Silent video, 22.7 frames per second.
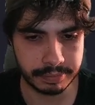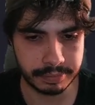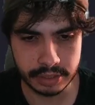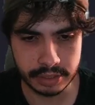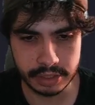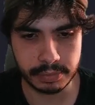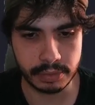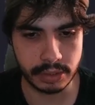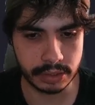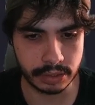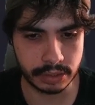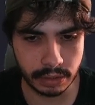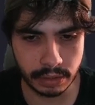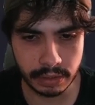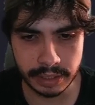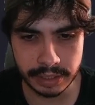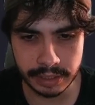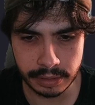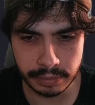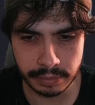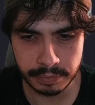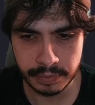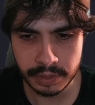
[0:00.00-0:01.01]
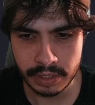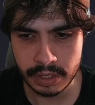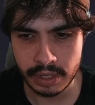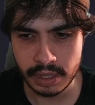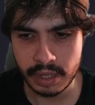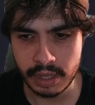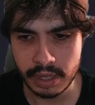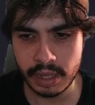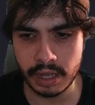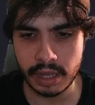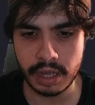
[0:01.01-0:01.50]
just put a dot here,
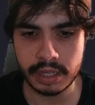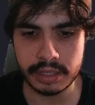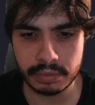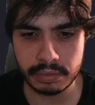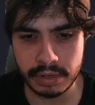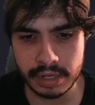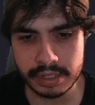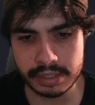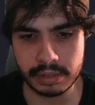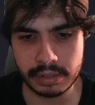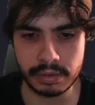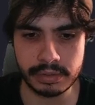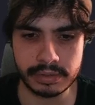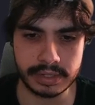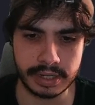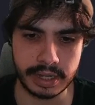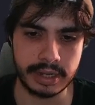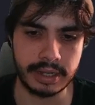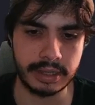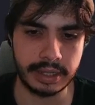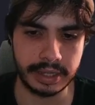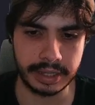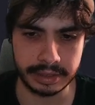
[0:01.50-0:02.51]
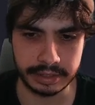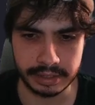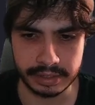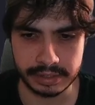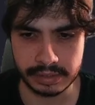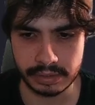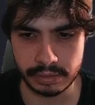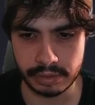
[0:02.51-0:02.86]
and the rest goes kind of like this.